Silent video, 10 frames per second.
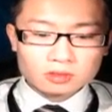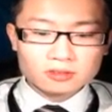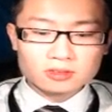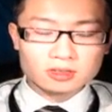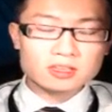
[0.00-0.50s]

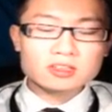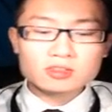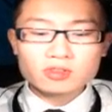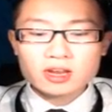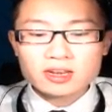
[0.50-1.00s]
So you can just
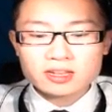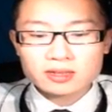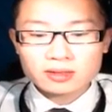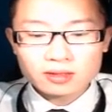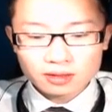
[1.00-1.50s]
create
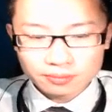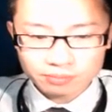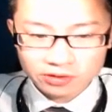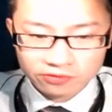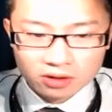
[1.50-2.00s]
another
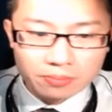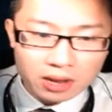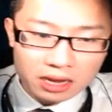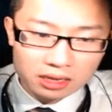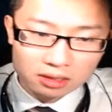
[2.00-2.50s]
method
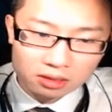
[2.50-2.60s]
by